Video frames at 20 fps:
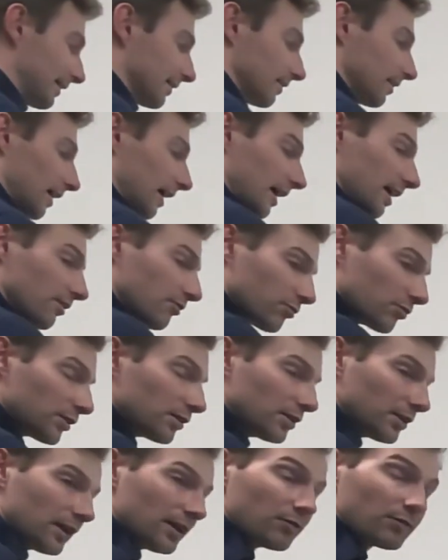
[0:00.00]
and
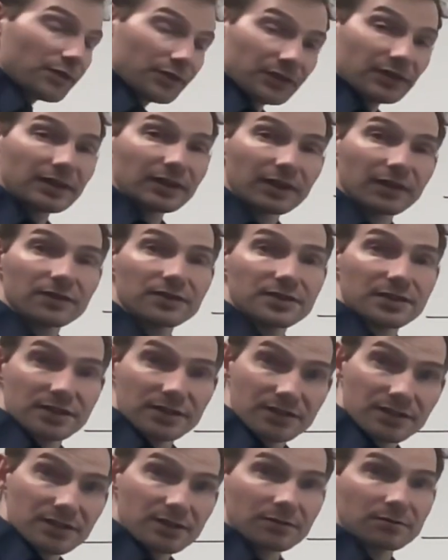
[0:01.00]
everything else is
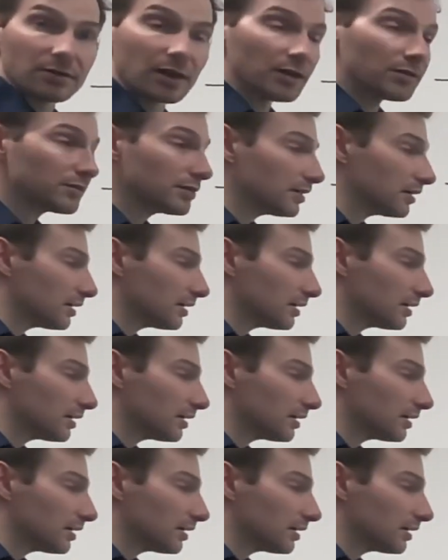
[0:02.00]
0,